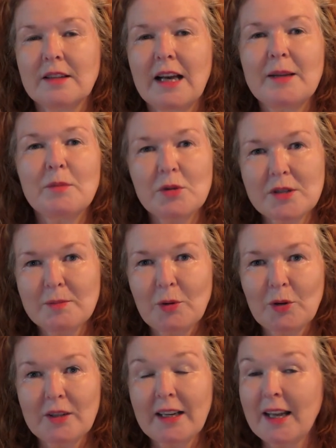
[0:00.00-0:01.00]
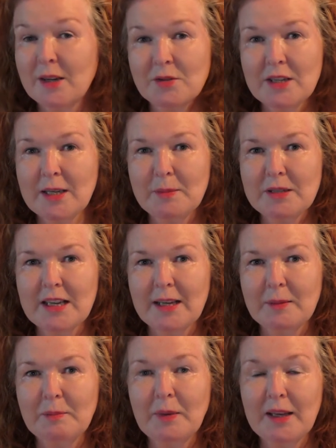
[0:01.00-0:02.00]
and most importantly, how to keep it
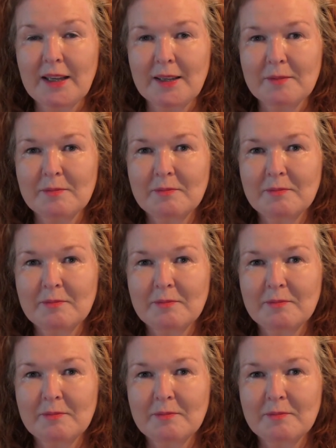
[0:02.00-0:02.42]
at bay.